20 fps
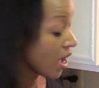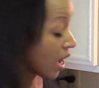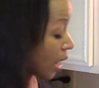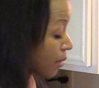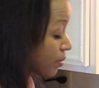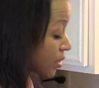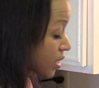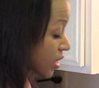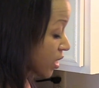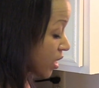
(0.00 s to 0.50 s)

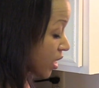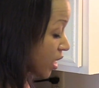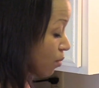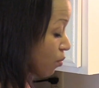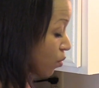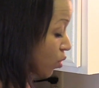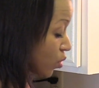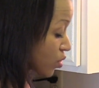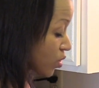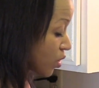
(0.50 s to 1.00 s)
I'm just gonna
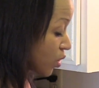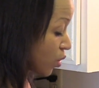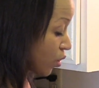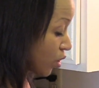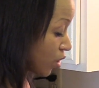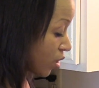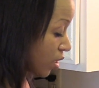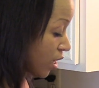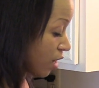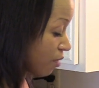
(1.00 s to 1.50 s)
get most of the
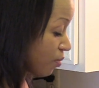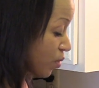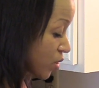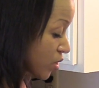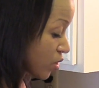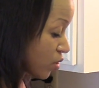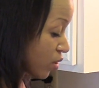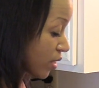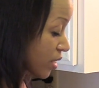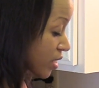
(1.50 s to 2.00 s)
oil off.
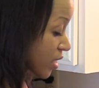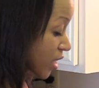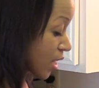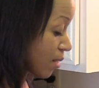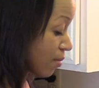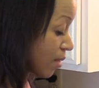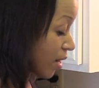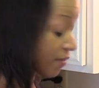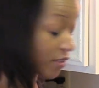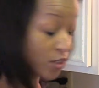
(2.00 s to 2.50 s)
Most of it that's gonna
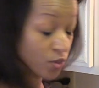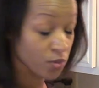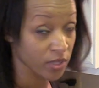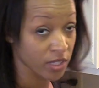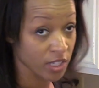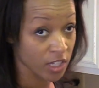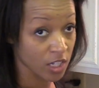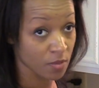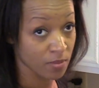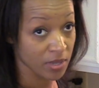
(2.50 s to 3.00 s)
come off is
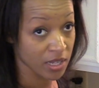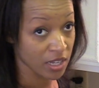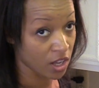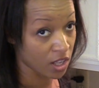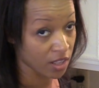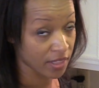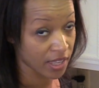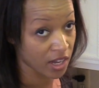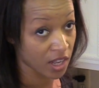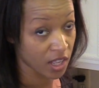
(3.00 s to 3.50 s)
really gonna be
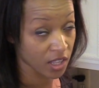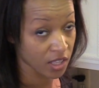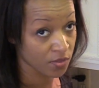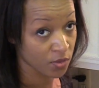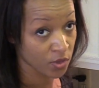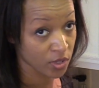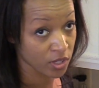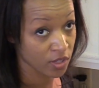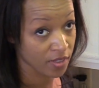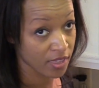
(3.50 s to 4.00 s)
all that
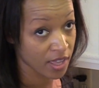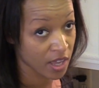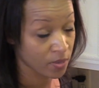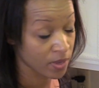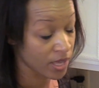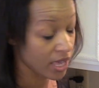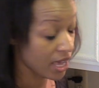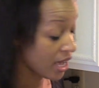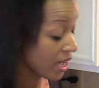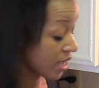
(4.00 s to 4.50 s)
olive oil that
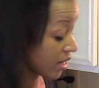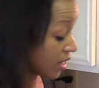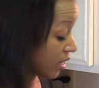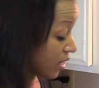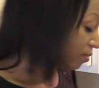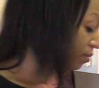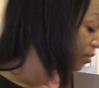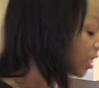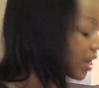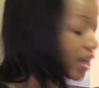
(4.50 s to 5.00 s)
we
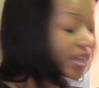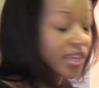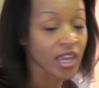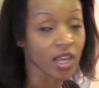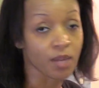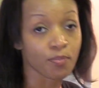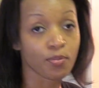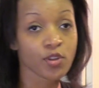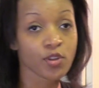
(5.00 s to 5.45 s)
added. Again,